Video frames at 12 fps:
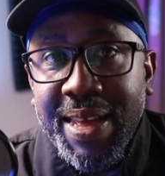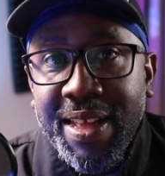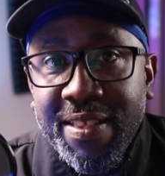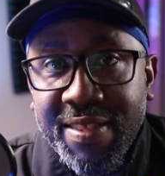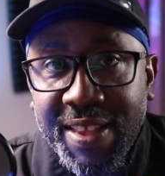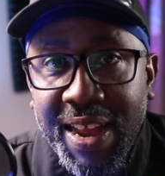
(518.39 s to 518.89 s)

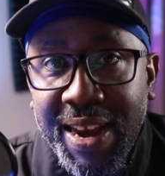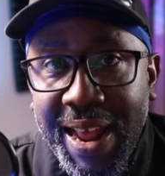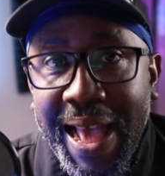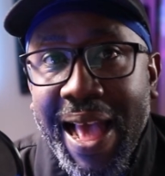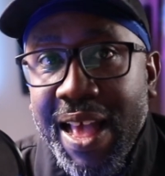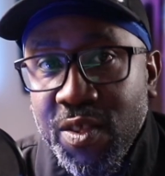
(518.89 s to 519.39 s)

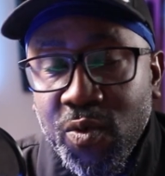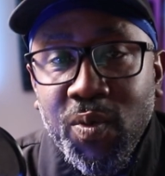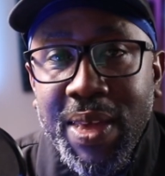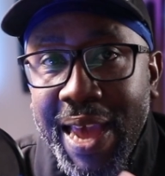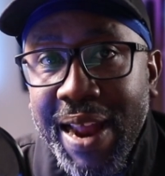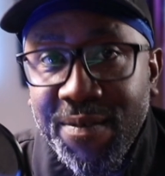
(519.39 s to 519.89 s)
Instead, as
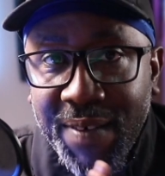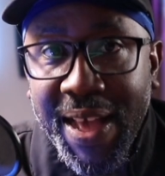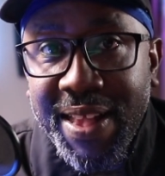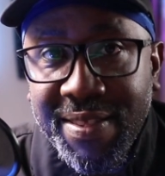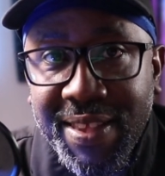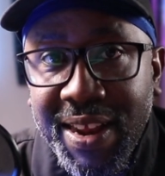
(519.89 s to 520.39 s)
we
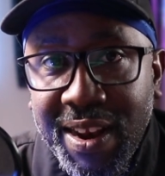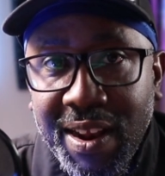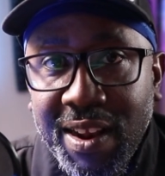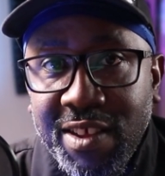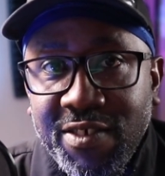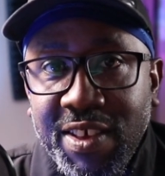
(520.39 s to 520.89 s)
advance
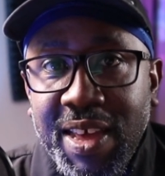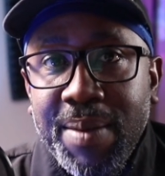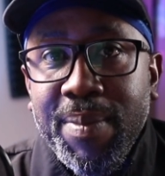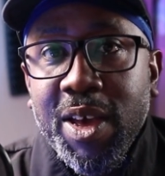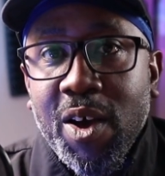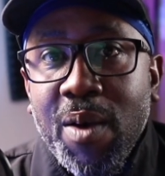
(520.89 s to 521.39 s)
technology,
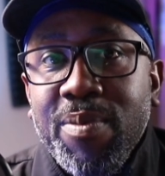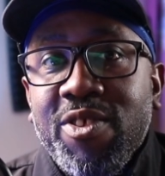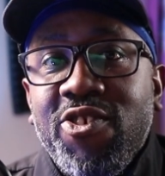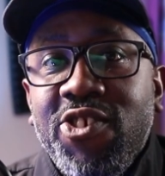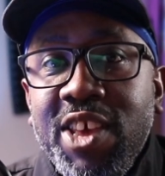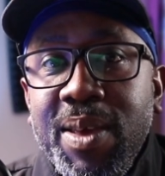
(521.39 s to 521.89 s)
it
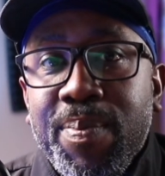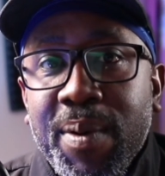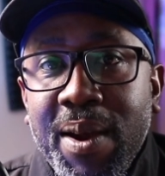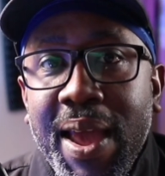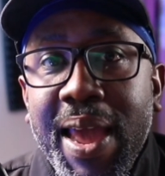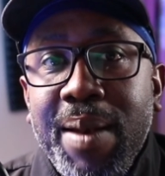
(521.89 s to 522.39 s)
becomes
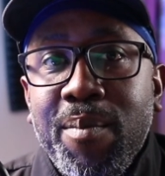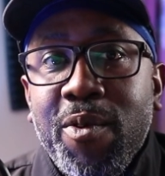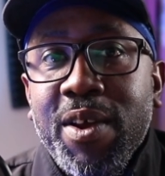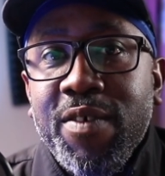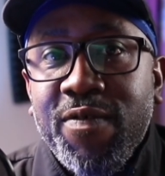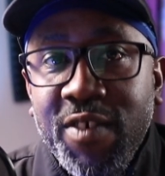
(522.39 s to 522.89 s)
cheaper and
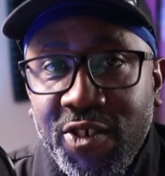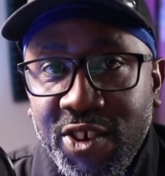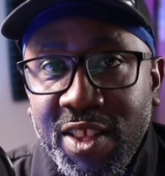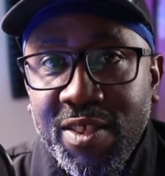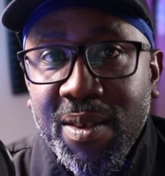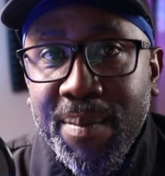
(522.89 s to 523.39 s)
more
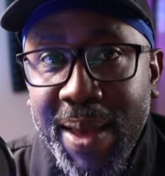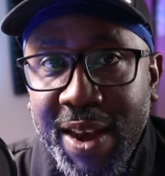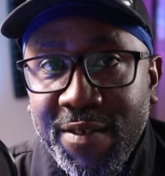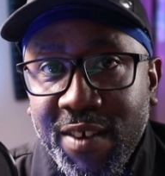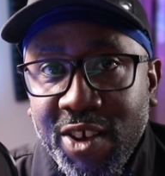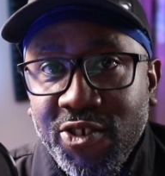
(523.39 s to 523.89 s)
efficient to
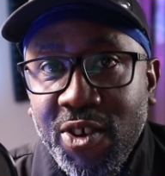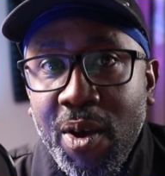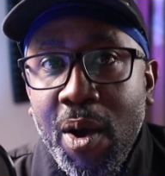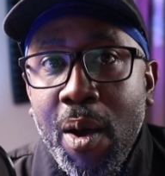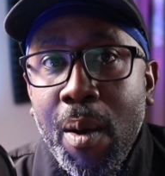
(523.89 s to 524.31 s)
manufacture.